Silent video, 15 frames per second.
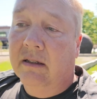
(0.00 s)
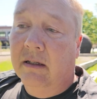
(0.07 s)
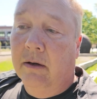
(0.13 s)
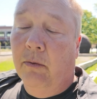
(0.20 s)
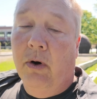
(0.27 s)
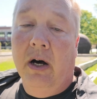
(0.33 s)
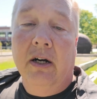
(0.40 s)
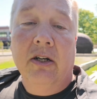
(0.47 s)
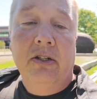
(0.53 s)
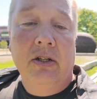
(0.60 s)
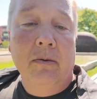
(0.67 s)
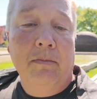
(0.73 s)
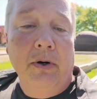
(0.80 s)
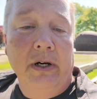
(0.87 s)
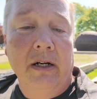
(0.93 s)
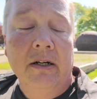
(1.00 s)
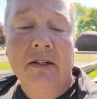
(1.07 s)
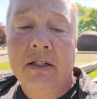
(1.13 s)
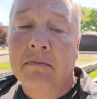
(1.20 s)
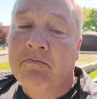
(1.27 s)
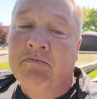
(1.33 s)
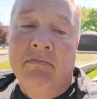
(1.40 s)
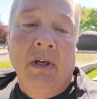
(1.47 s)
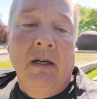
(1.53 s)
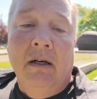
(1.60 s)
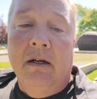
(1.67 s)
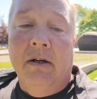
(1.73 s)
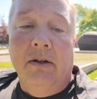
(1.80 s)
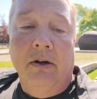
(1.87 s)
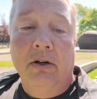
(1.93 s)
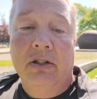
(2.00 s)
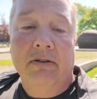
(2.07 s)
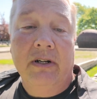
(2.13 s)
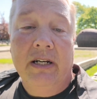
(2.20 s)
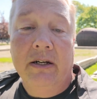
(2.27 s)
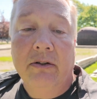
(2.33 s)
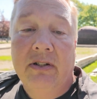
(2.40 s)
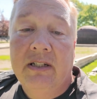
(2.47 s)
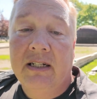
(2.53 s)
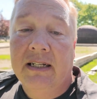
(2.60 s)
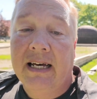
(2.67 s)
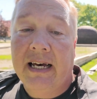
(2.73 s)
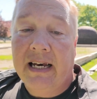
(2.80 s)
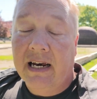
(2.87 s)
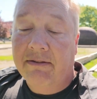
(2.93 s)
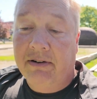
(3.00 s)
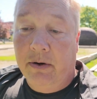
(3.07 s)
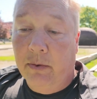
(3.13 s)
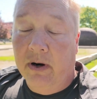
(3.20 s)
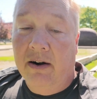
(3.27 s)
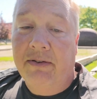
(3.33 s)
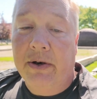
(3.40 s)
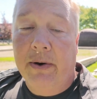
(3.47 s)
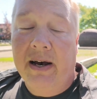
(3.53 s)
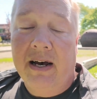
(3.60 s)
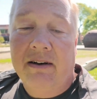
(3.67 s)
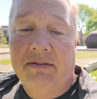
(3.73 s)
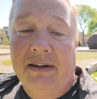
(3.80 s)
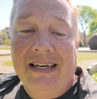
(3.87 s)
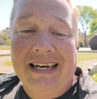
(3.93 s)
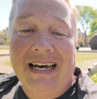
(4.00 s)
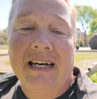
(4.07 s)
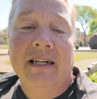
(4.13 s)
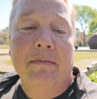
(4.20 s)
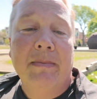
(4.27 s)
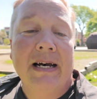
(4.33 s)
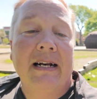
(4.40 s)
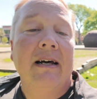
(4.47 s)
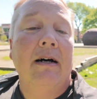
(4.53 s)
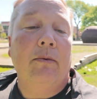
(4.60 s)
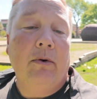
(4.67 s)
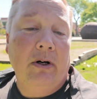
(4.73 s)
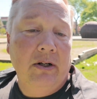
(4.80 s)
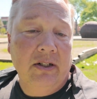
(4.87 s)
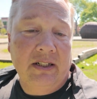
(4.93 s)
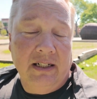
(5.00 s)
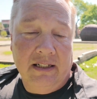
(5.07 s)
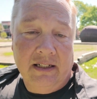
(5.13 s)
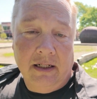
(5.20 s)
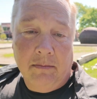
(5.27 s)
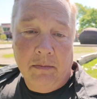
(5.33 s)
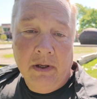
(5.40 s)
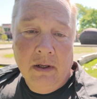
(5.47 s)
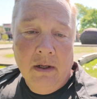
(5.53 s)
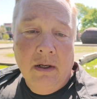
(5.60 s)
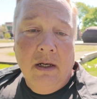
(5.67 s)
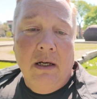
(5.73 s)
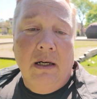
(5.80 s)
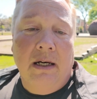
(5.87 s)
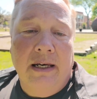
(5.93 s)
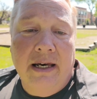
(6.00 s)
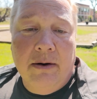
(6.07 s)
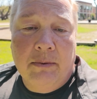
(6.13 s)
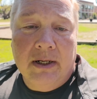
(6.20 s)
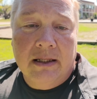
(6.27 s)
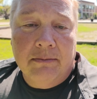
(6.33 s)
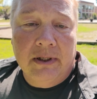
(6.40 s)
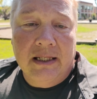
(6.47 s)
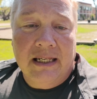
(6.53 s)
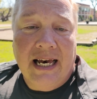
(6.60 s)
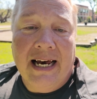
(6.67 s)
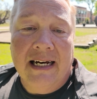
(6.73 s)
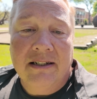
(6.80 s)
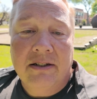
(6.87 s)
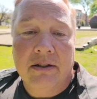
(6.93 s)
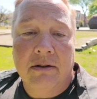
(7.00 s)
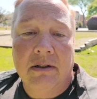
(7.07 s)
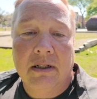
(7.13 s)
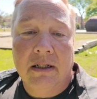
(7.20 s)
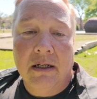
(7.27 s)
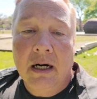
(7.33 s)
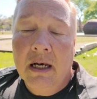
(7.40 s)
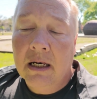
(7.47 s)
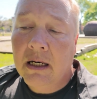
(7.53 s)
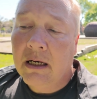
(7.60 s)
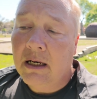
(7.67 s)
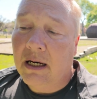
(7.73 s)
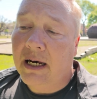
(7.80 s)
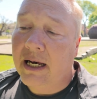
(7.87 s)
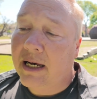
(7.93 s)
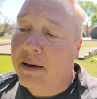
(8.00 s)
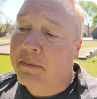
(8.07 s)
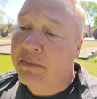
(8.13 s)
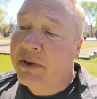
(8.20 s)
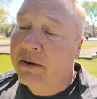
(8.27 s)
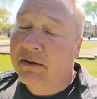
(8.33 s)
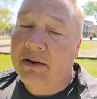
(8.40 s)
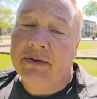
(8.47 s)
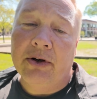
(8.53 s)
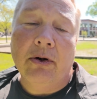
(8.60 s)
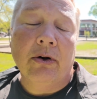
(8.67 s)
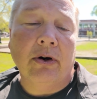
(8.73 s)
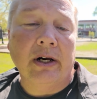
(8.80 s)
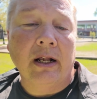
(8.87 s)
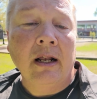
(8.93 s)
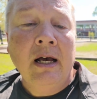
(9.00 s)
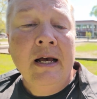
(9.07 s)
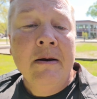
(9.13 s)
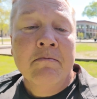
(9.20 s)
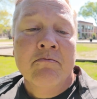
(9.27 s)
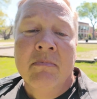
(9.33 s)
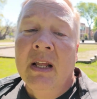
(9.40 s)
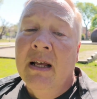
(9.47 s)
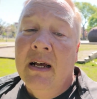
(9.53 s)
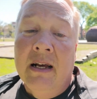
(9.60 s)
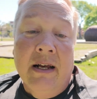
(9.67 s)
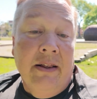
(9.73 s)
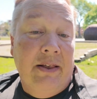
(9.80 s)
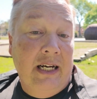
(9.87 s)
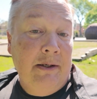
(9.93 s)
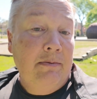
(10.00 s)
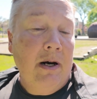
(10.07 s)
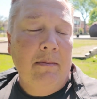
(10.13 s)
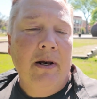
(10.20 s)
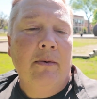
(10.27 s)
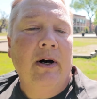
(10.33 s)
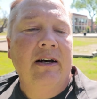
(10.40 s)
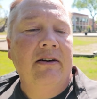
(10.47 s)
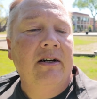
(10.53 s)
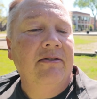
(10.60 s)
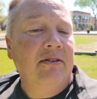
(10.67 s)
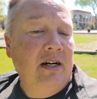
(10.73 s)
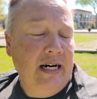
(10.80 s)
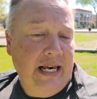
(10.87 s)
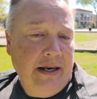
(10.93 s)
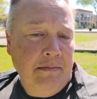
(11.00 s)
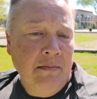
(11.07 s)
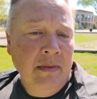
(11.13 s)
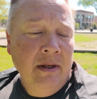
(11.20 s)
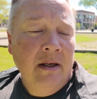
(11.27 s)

water tube boilers, those are in use today everywhere. If you have a on-demand hot water system, again, with gas or with fuel oil, that's probably what you're running.